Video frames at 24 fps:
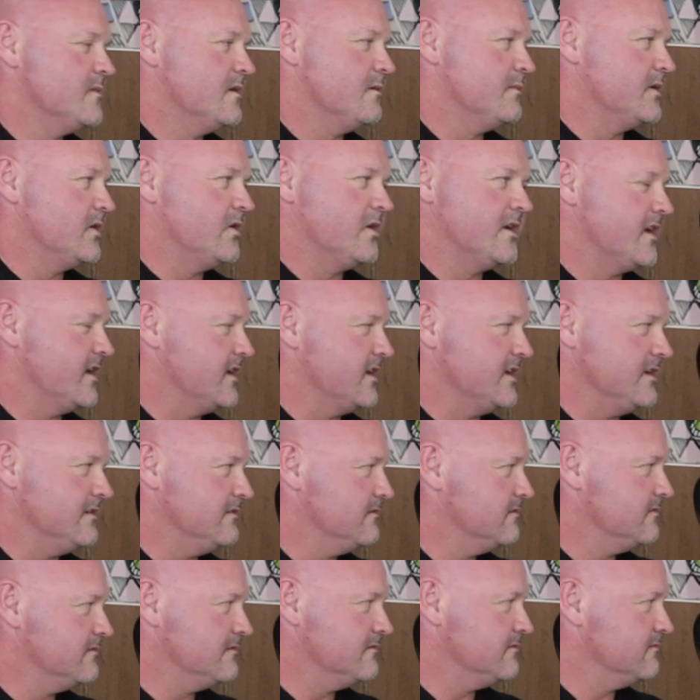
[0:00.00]
don't eat
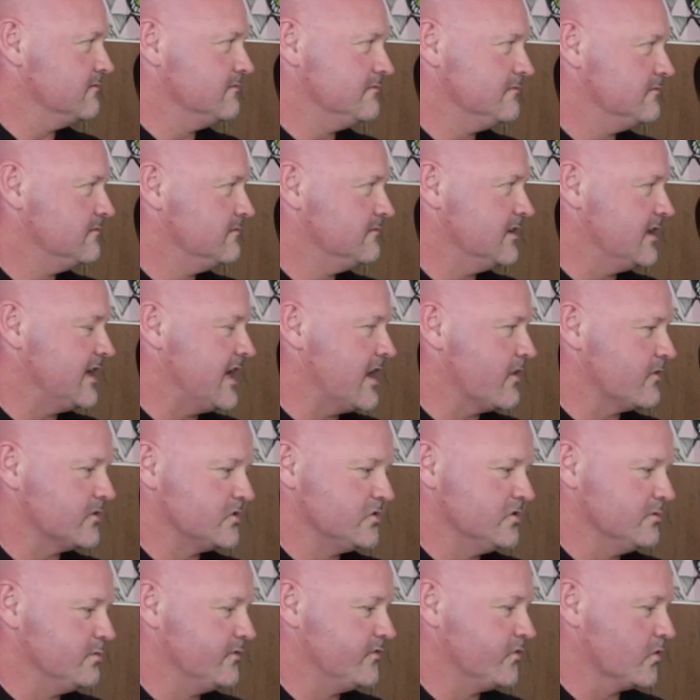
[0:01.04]
an hour or
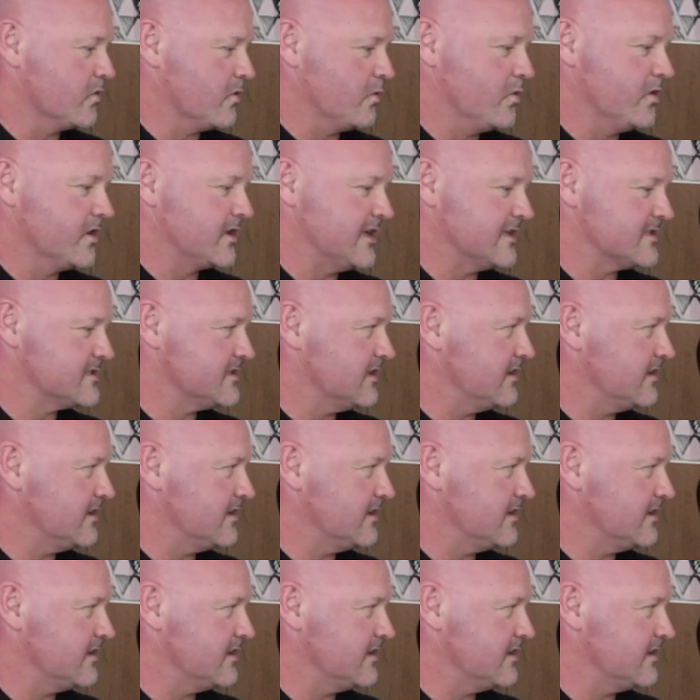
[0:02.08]
two before a workout.